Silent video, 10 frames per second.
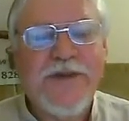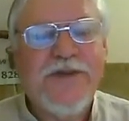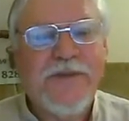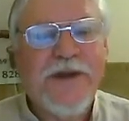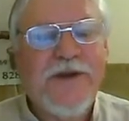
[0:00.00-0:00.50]
It's
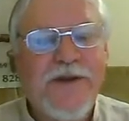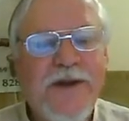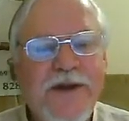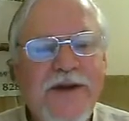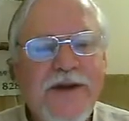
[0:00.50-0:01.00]
a
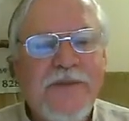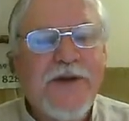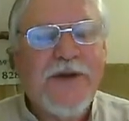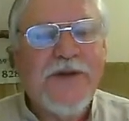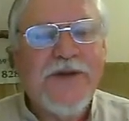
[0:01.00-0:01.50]

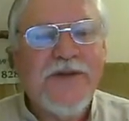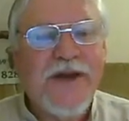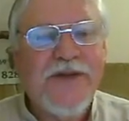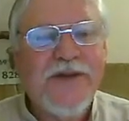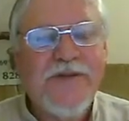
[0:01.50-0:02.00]
big
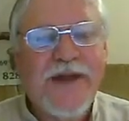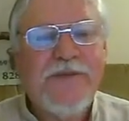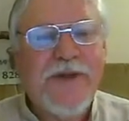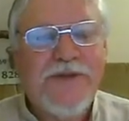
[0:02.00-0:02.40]
organization. They have big